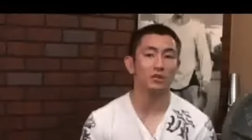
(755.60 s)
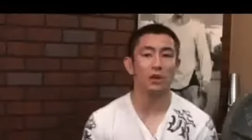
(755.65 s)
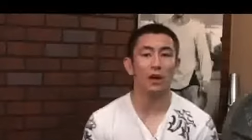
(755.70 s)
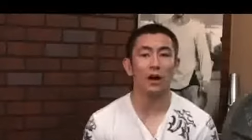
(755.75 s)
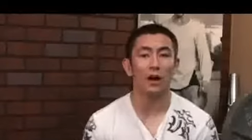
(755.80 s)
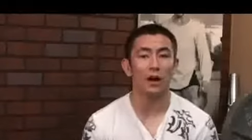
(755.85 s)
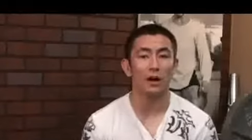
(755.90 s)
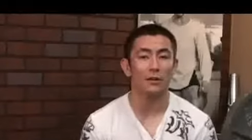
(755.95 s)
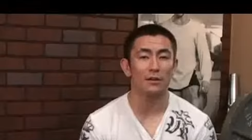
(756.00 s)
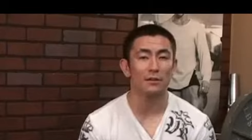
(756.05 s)
you
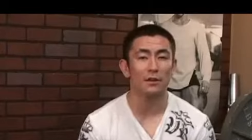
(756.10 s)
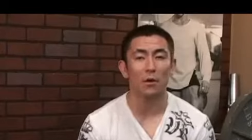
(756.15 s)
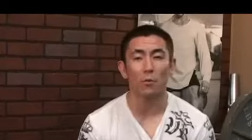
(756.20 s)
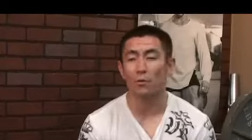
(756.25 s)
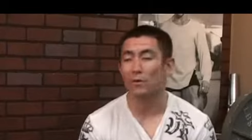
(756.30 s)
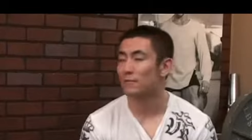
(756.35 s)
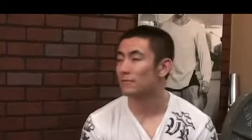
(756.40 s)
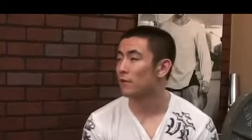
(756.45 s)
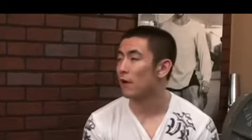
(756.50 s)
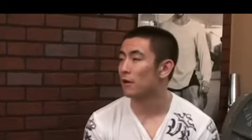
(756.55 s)
know,
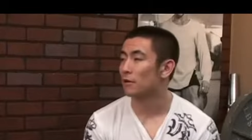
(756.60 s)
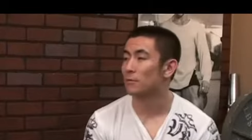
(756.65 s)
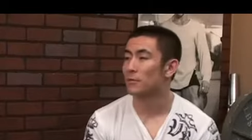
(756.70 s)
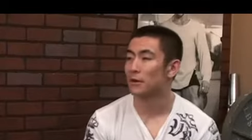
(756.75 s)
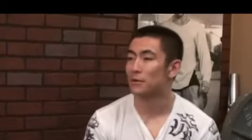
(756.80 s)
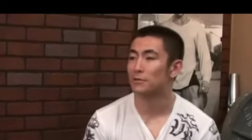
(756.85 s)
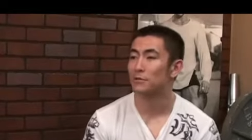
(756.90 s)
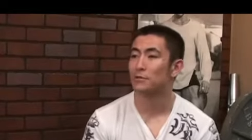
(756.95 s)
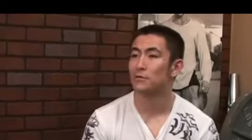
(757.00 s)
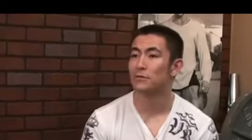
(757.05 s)
we've talked
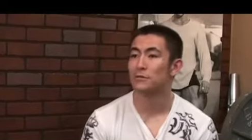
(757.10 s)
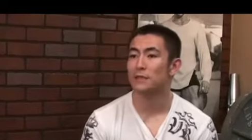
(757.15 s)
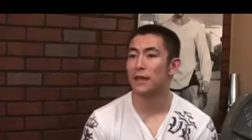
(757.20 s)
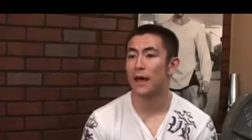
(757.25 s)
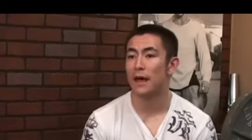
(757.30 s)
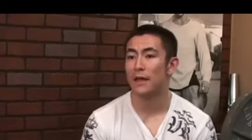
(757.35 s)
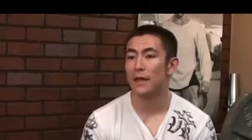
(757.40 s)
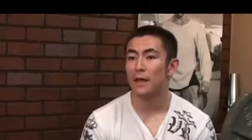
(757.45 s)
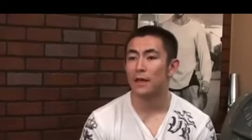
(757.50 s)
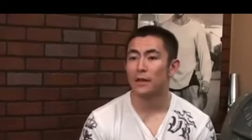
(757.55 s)
about too is
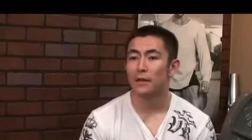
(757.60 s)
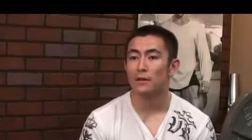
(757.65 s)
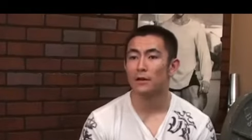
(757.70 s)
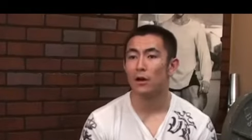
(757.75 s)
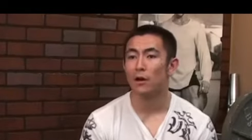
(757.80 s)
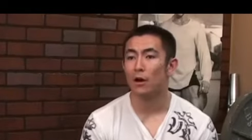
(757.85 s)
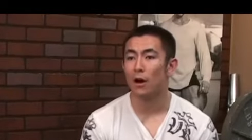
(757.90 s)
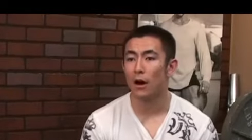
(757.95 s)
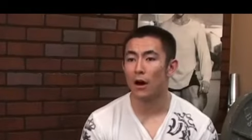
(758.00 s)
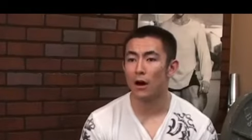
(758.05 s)
that, you
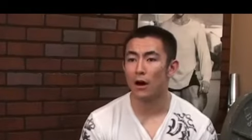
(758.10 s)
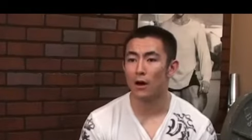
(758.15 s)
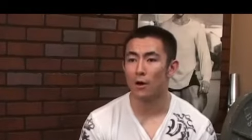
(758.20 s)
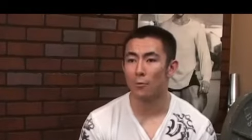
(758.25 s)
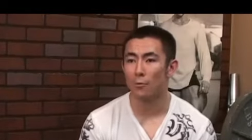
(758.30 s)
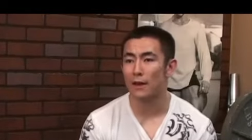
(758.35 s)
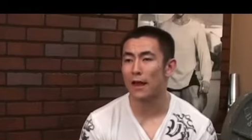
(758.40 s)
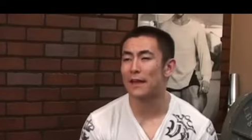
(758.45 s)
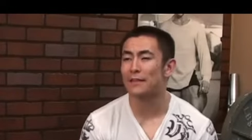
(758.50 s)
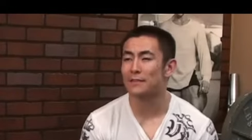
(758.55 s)

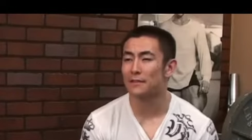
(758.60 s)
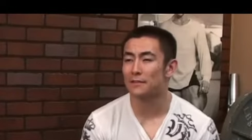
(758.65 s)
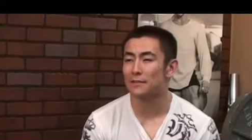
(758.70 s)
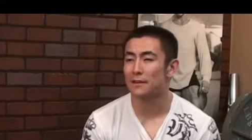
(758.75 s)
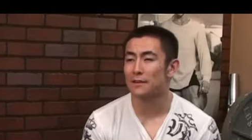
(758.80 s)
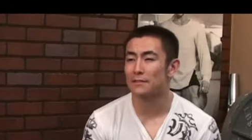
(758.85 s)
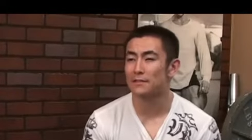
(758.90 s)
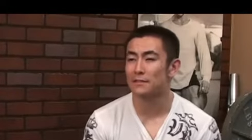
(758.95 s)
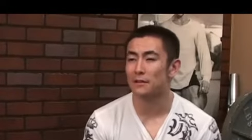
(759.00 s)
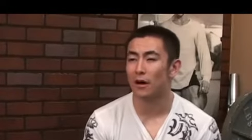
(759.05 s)
know, when I did
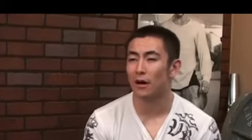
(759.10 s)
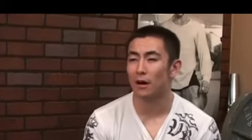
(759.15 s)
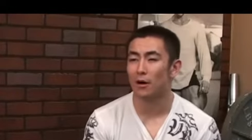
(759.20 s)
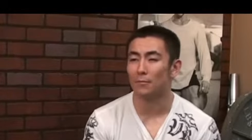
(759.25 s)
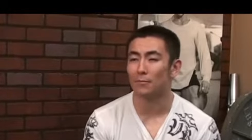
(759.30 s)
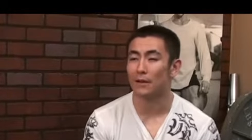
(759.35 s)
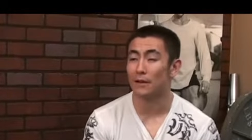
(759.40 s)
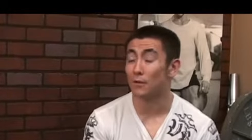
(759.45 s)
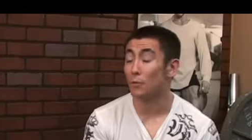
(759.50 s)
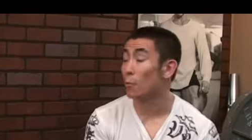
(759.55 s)
this,
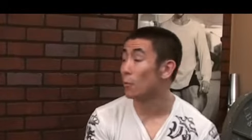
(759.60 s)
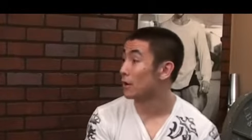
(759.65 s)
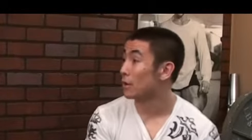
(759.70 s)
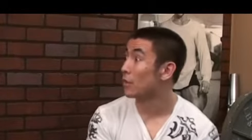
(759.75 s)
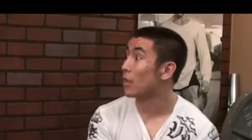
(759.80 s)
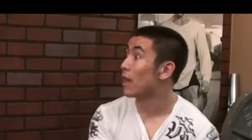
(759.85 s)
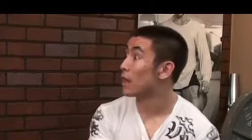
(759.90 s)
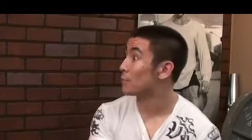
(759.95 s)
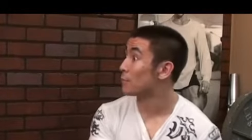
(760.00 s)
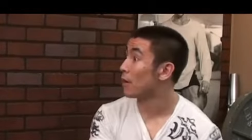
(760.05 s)
and when
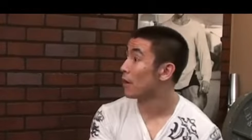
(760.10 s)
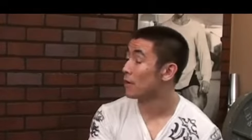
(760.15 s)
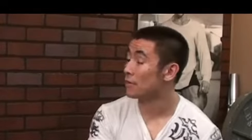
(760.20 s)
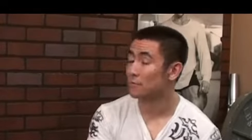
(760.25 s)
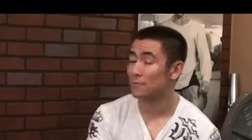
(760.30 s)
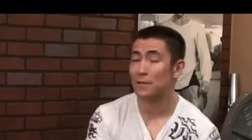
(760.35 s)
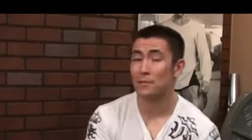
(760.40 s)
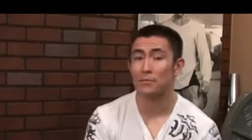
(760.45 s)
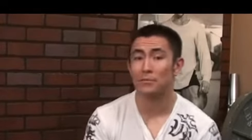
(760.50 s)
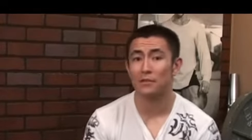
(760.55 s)
a lot of
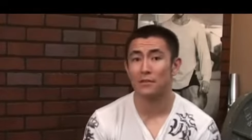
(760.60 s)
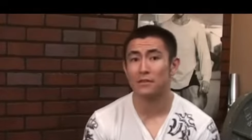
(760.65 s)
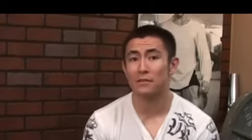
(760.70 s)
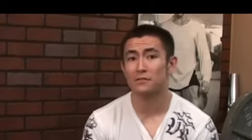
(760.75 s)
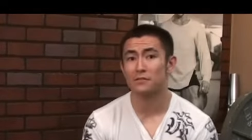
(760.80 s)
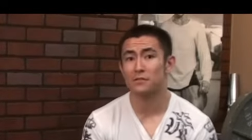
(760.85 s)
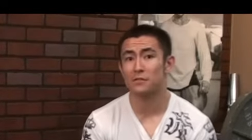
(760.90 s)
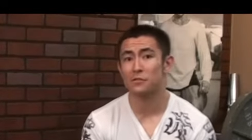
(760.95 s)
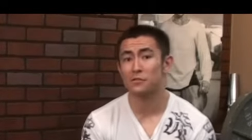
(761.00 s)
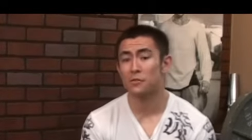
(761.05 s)
other people did
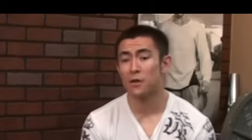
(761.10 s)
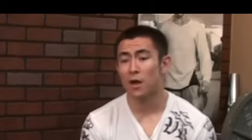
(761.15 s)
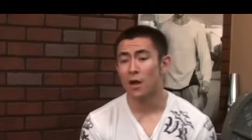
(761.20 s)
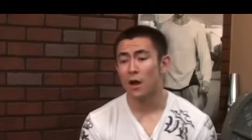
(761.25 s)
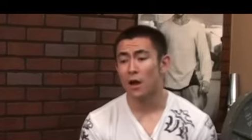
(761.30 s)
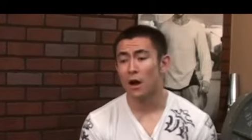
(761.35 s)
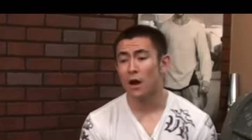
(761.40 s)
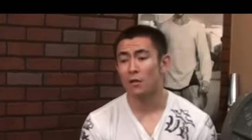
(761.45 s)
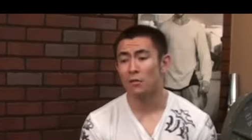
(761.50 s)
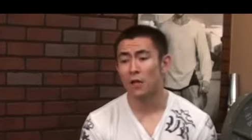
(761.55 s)
this too,
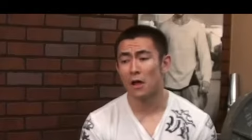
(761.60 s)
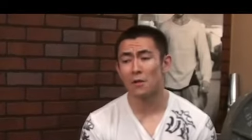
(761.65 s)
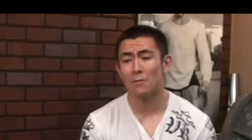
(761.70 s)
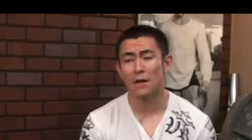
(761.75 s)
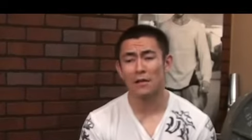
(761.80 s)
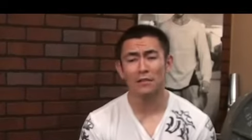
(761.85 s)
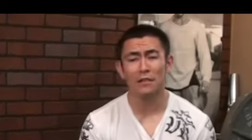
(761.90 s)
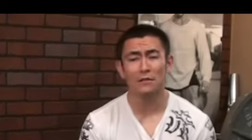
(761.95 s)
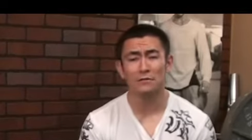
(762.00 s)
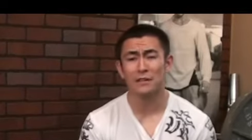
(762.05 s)
a lot of
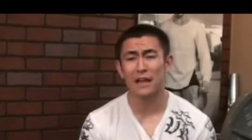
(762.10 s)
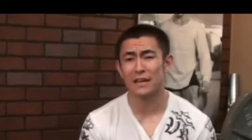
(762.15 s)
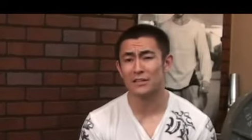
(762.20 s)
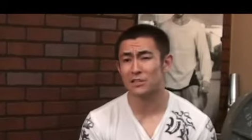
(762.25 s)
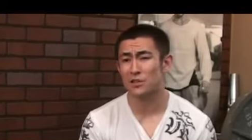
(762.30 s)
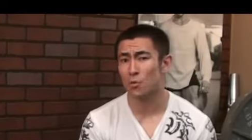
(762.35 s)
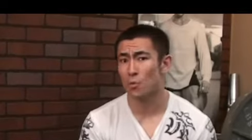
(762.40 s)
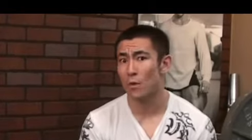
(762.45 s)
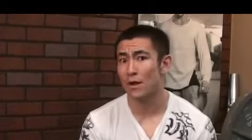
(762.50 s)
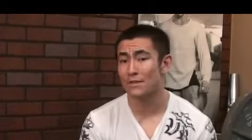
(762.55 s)
my lifts
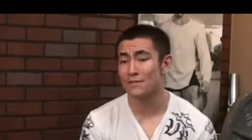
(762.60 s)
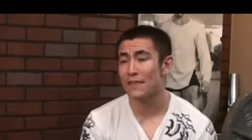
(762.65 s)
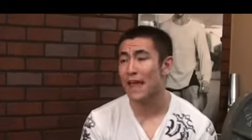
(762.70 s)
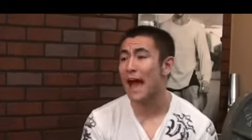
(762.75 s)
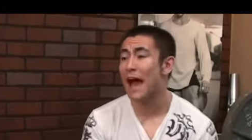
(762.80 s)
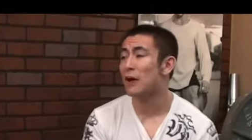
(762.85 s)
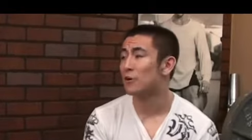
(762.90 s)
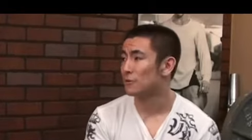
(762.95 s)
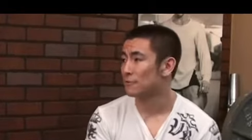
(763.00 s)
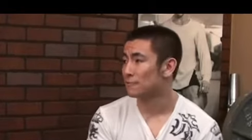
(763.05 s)
actually went
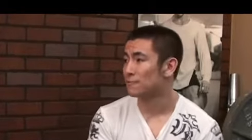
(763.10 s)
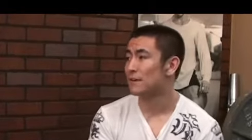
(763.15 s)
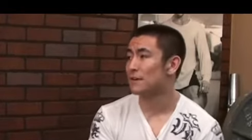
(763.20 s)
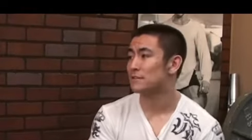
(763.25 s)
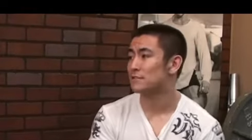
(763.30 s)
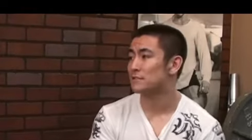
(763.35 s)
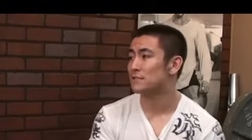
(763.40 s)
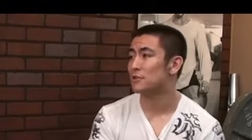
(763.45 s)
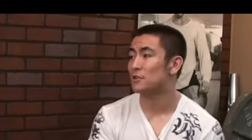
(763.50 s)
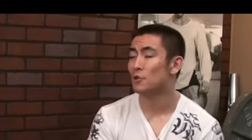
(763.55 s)
down in
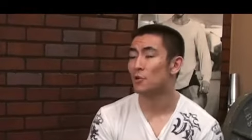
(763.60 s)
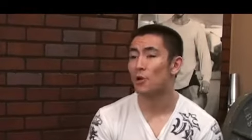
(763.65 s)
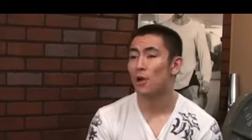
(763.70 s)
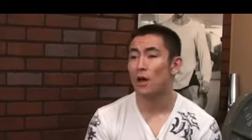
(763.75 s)
phase 2.